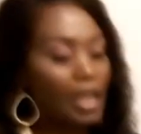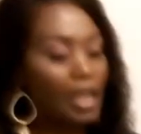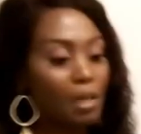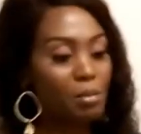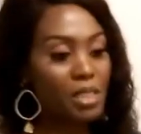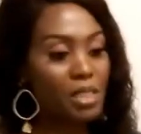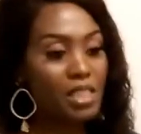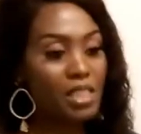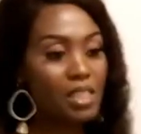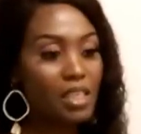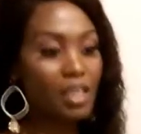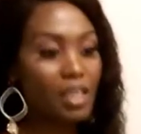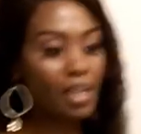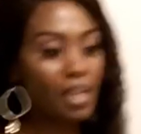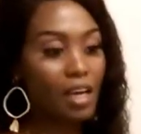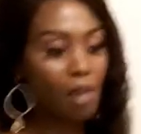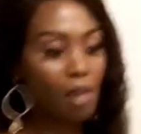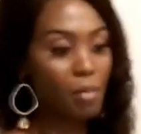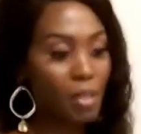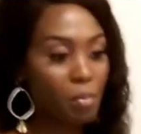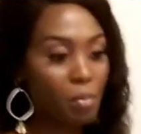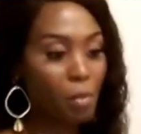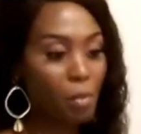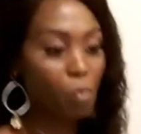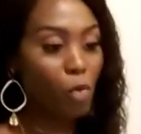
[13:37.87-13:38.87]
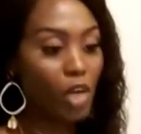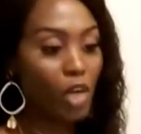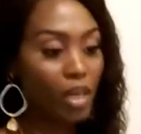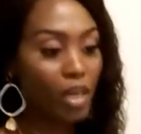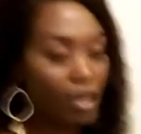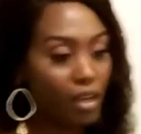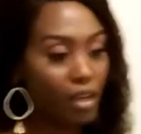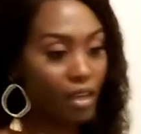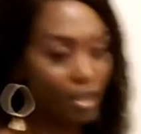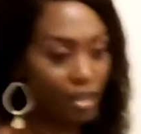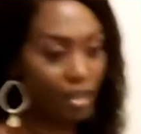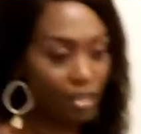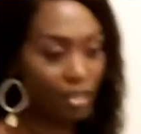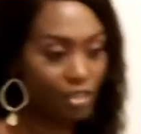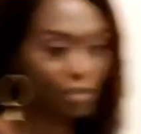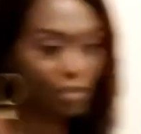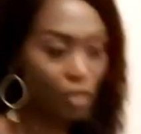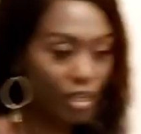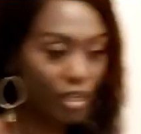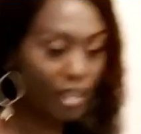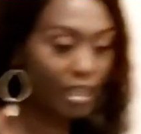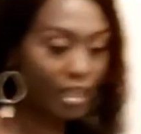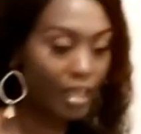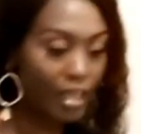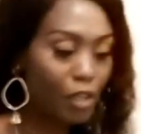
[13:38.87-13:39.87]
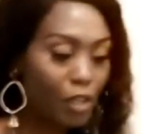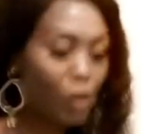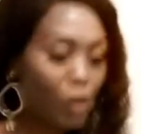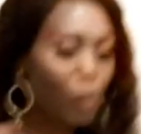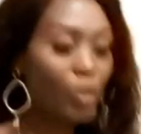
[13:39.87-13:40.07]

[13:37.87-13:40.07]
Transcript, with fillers: Let me see how many people are here so that I